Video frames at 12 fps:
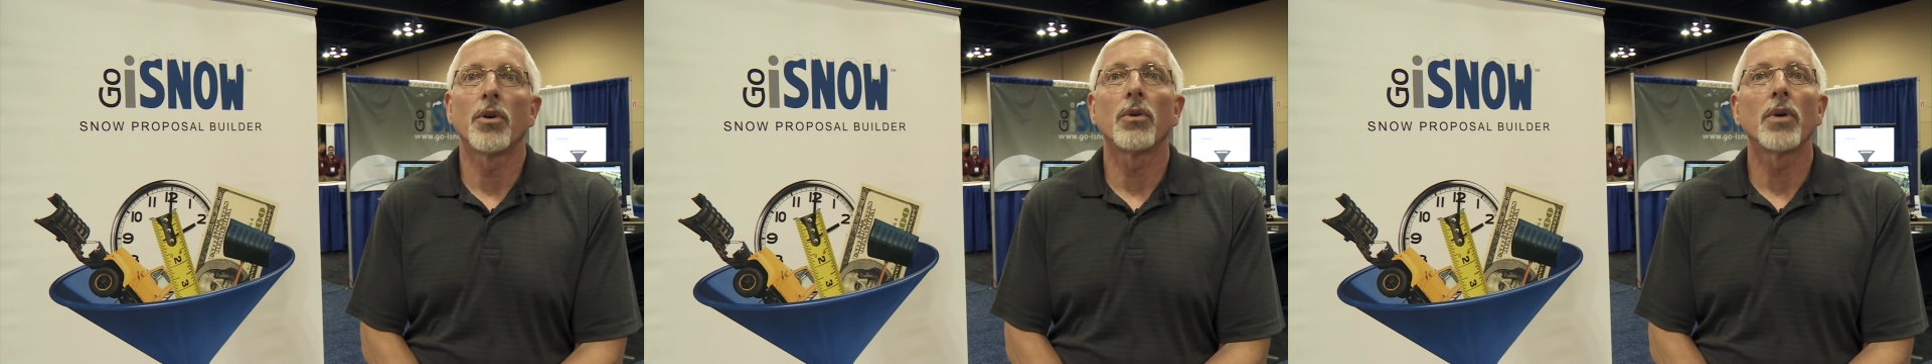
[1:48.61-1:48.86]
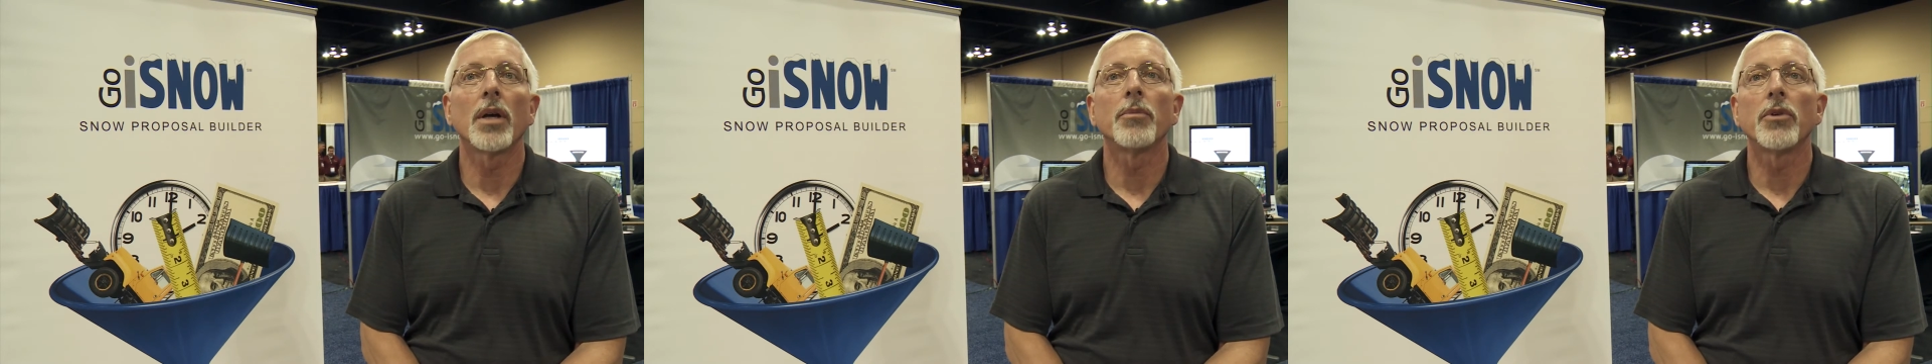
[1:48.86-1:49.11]

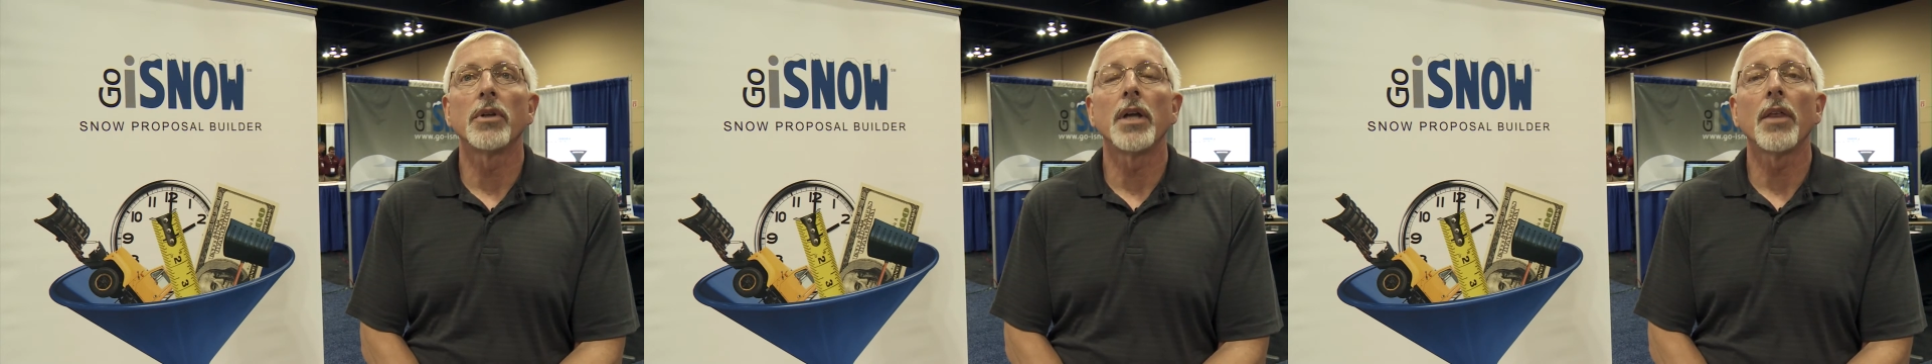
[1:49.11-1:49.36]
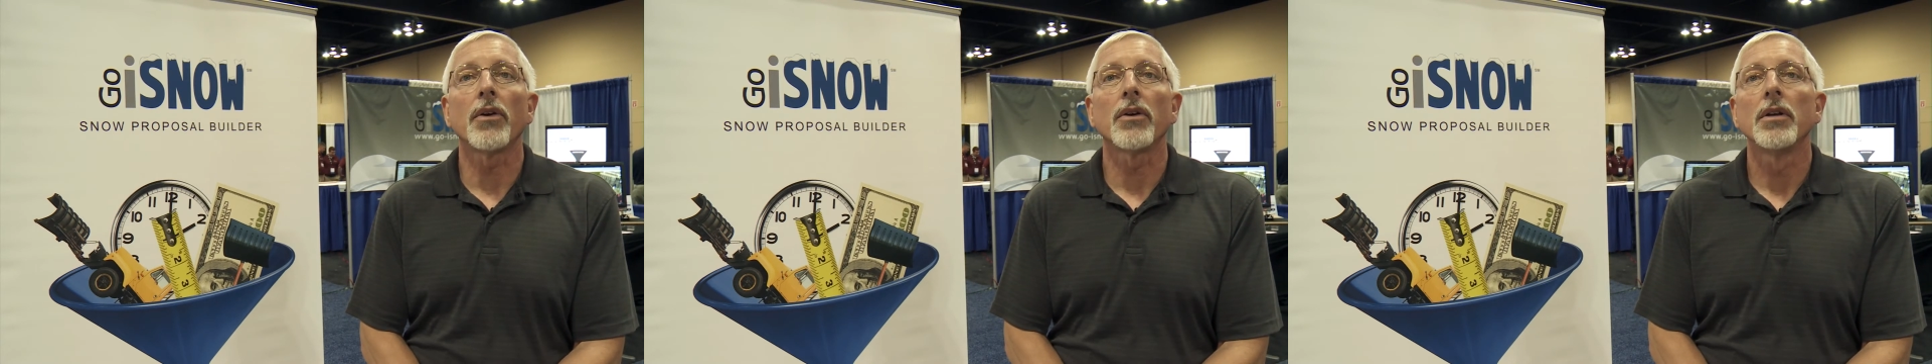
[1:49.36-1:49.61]
program to
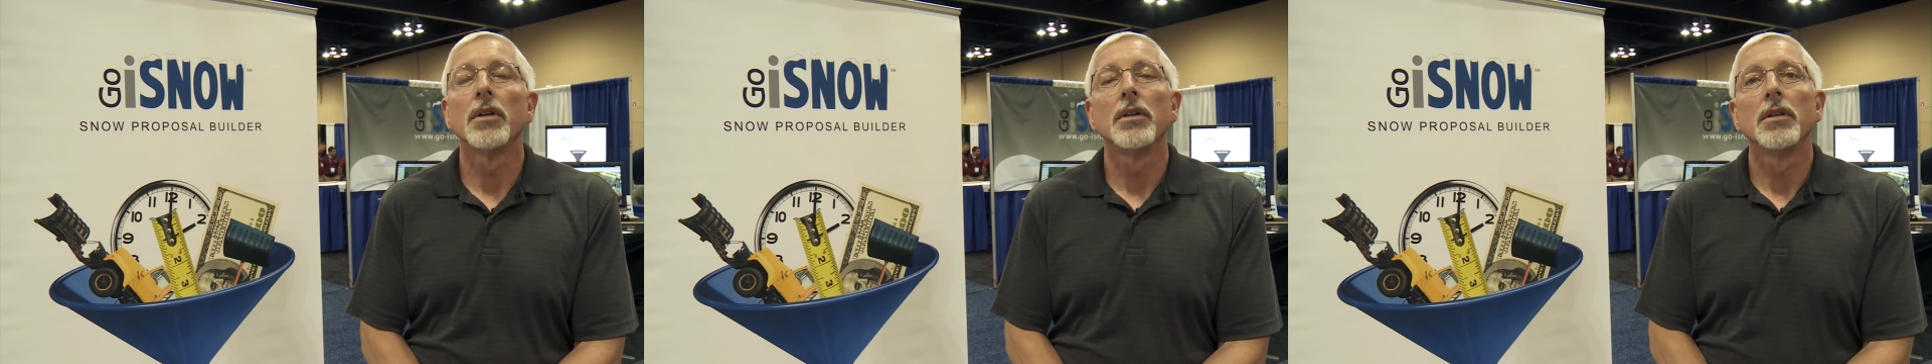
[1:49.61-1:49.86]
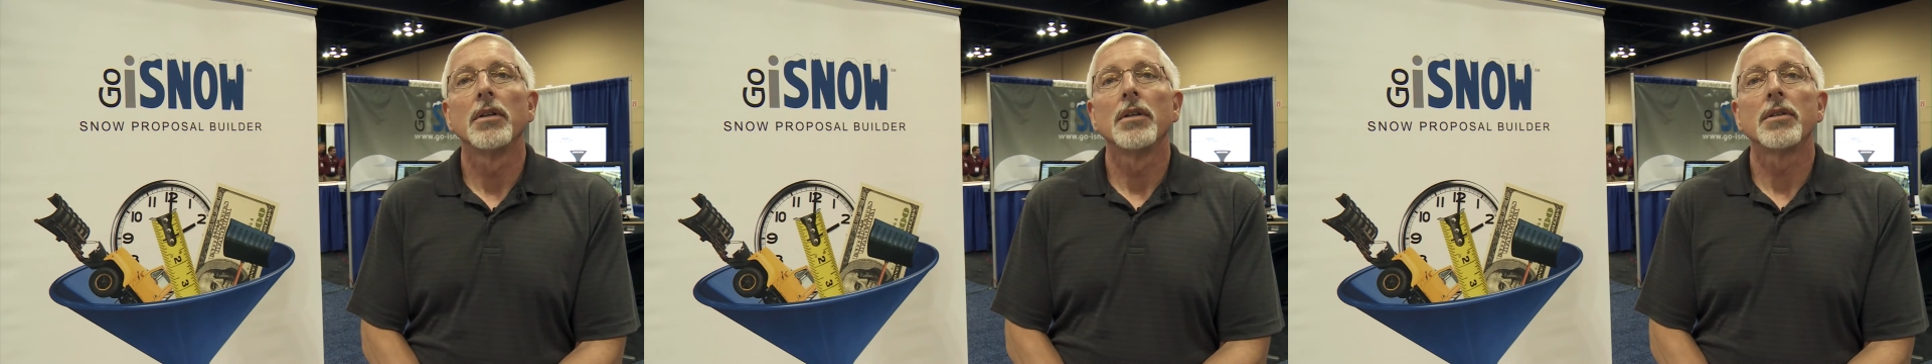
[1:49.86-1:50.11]
another.
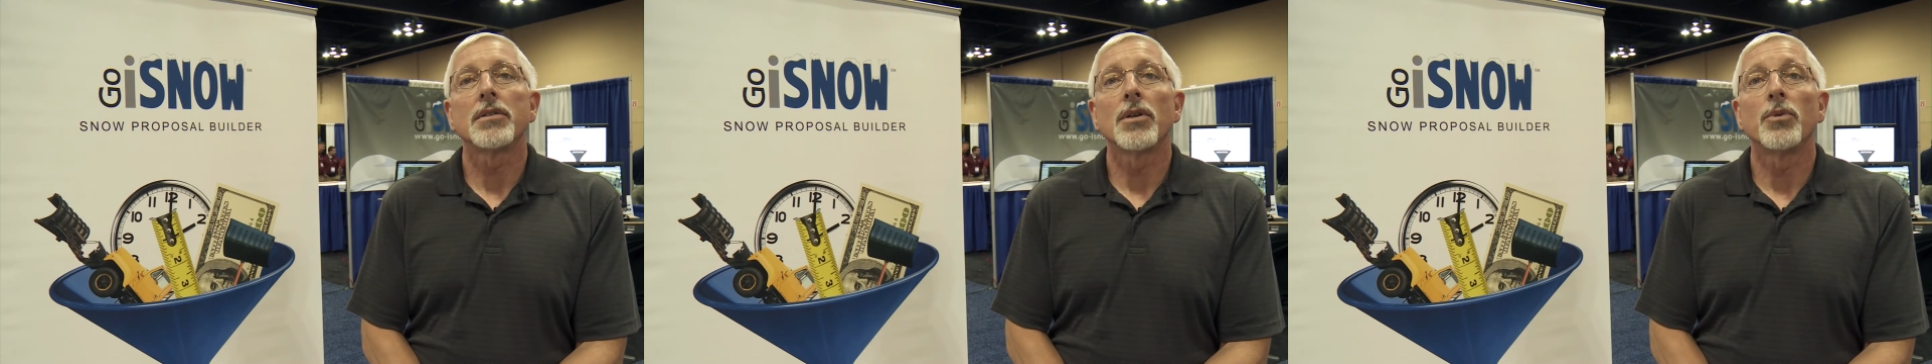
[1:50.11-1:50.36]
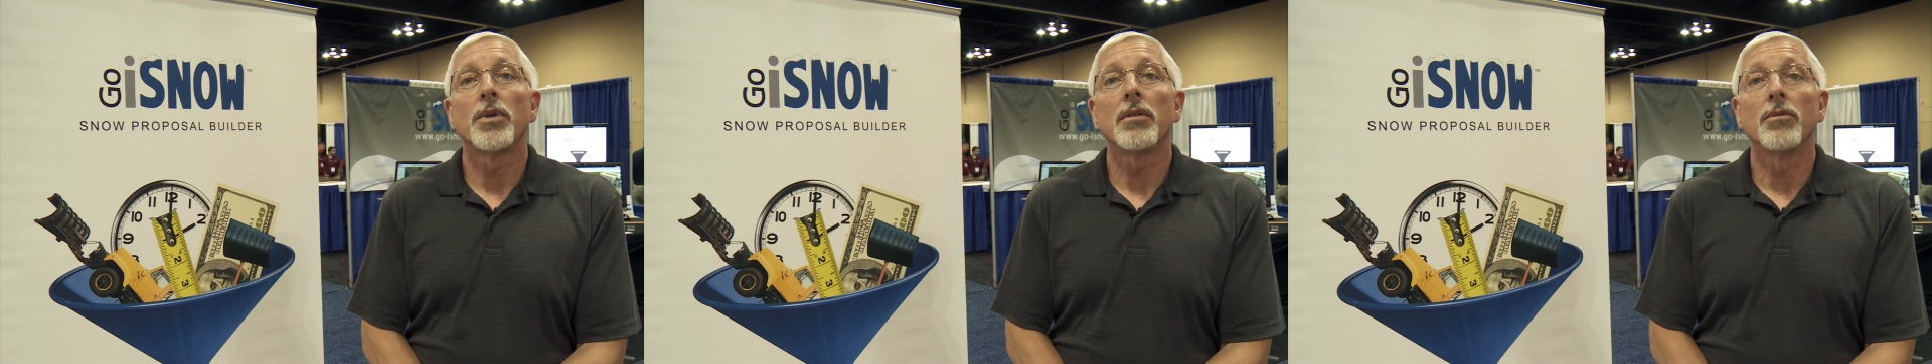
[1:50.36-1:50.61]

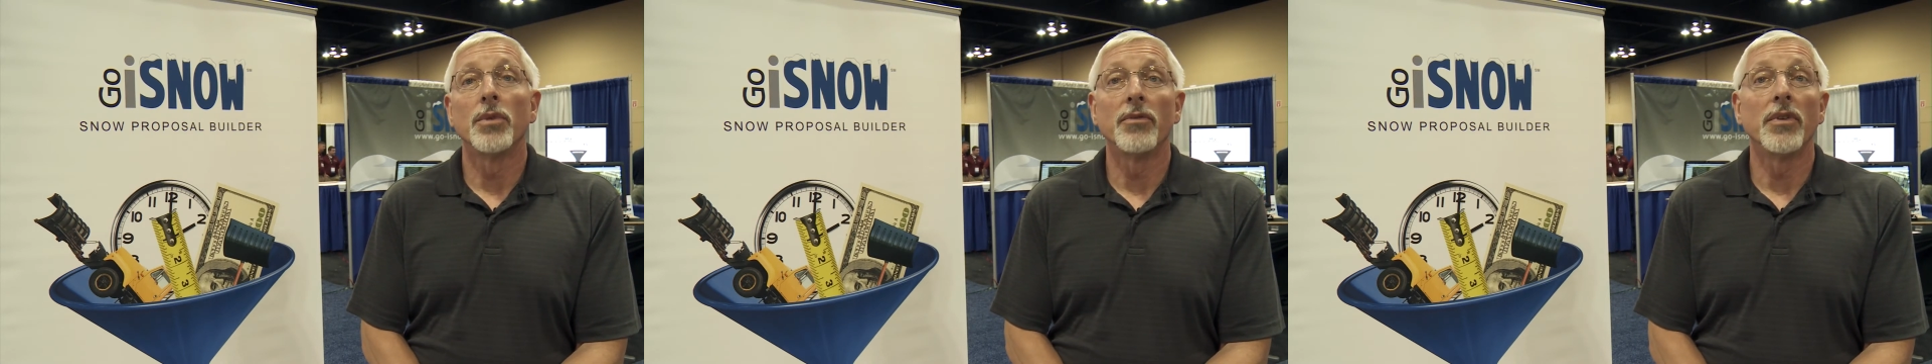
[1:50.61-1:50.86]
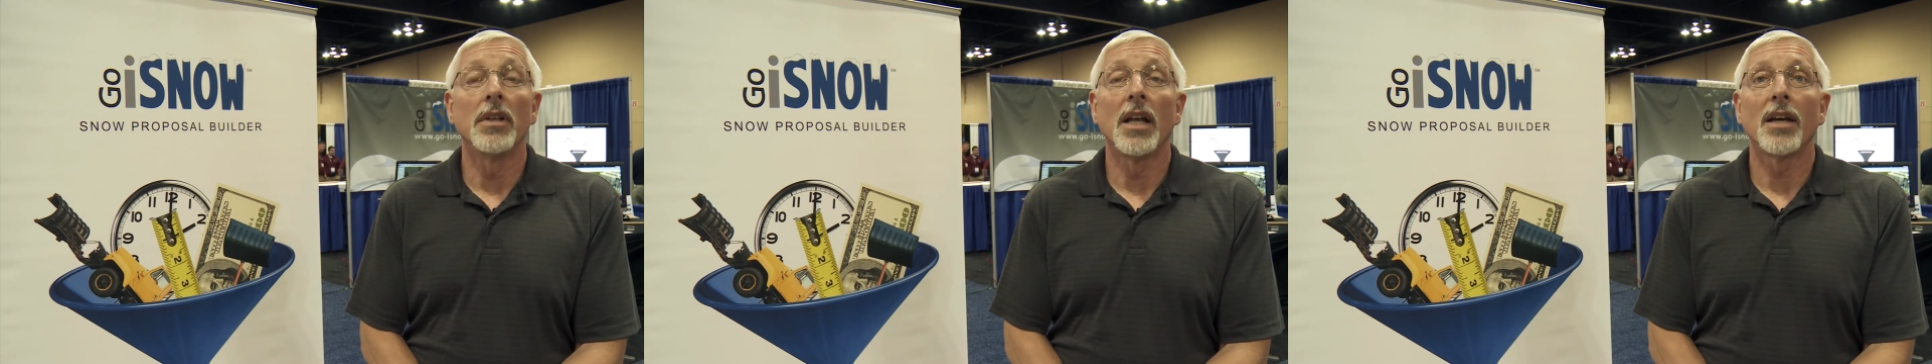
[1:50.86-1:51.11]
So we, we
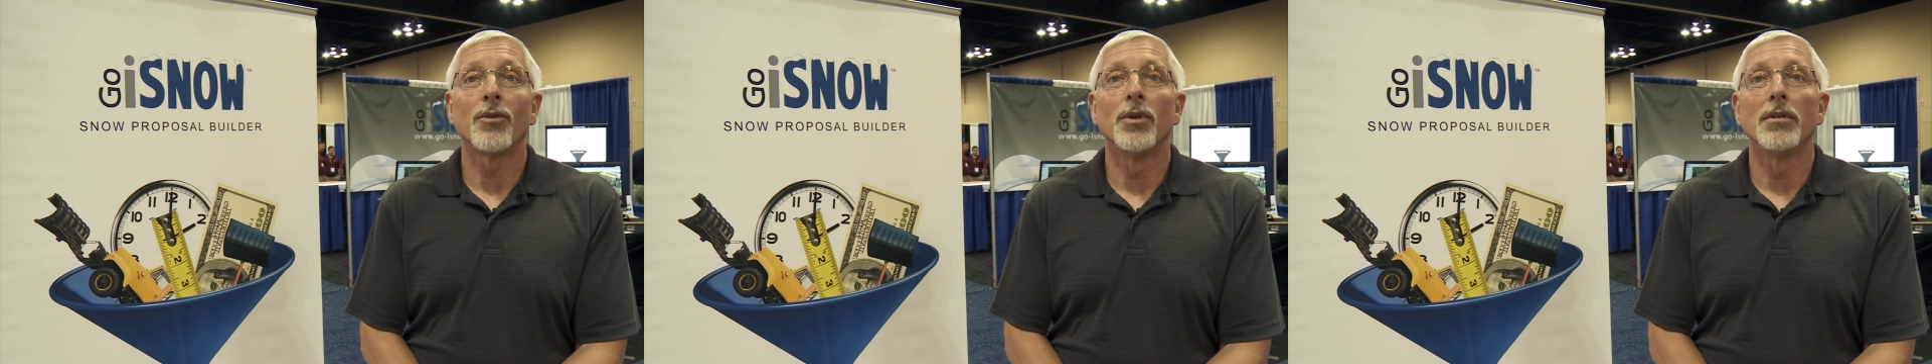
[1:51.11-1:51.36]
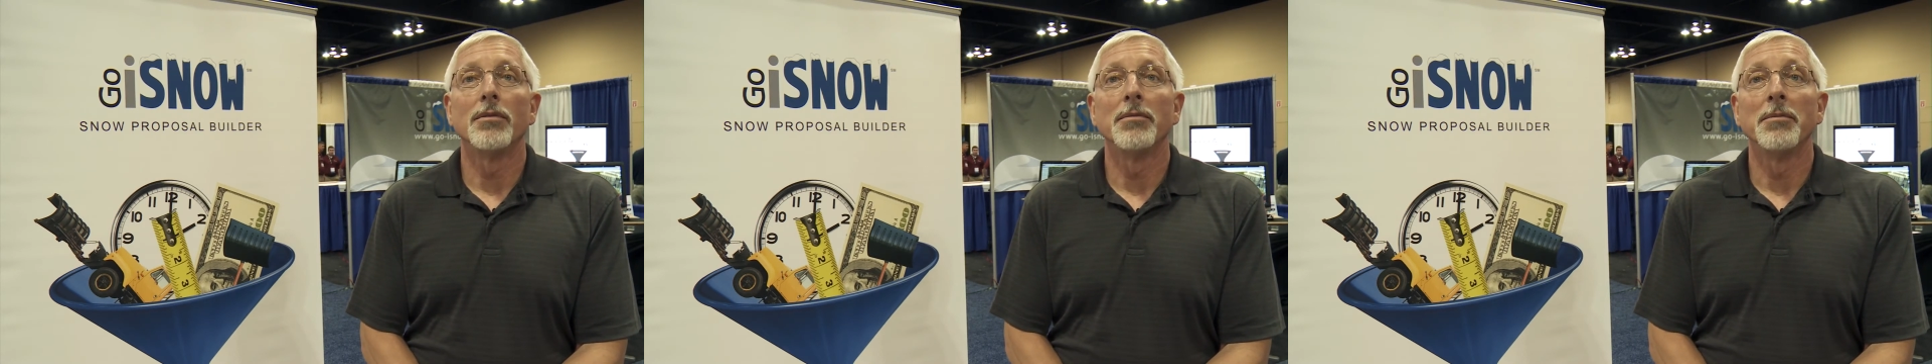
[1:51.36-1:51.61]
feel like
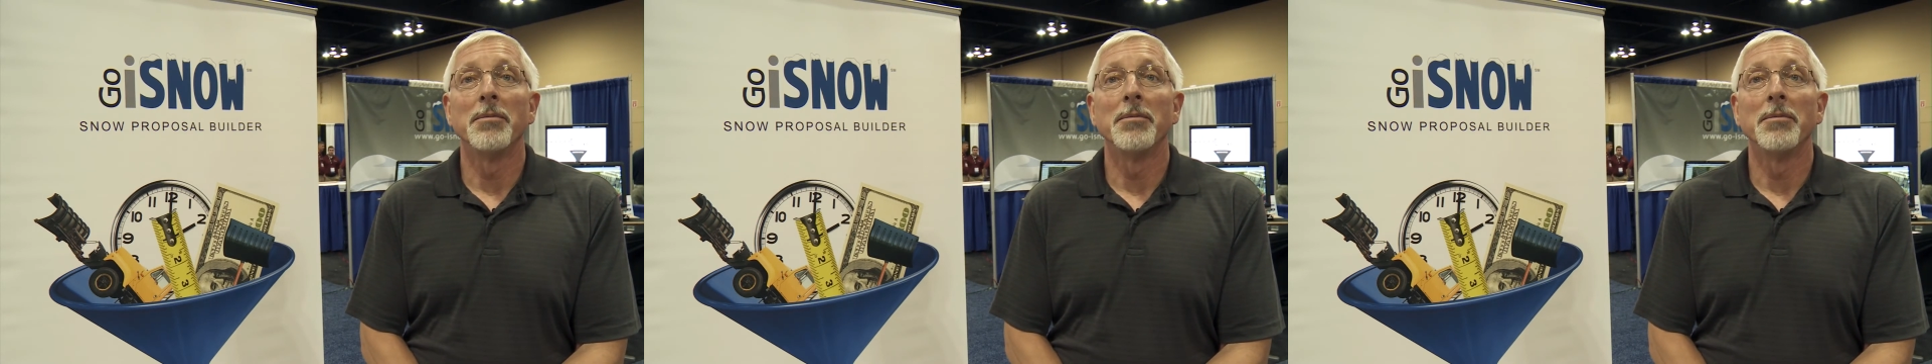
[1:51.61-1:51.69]
we'll